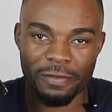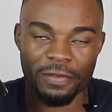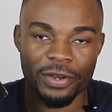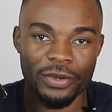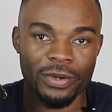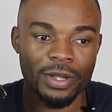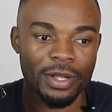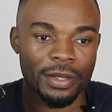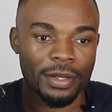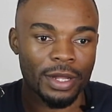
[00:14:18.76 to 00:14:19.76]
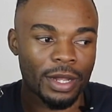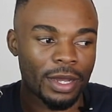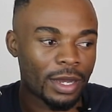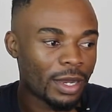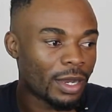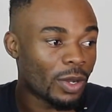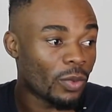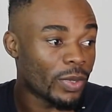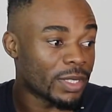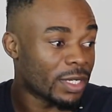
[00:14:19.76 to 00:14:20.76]
video,
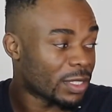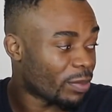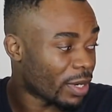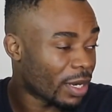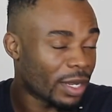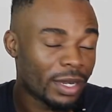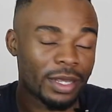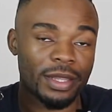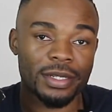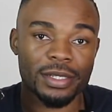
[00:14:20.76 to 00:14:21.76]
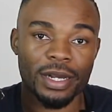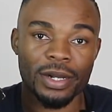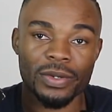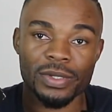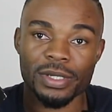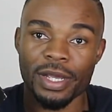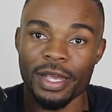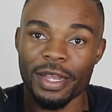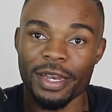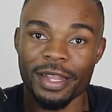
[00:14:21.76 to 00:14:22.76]
we did a spring cleaning in this house
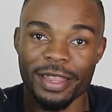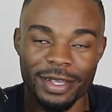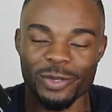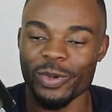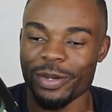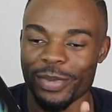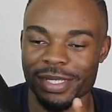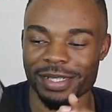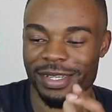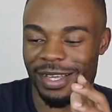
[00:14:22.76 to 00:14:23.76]
and things went missing.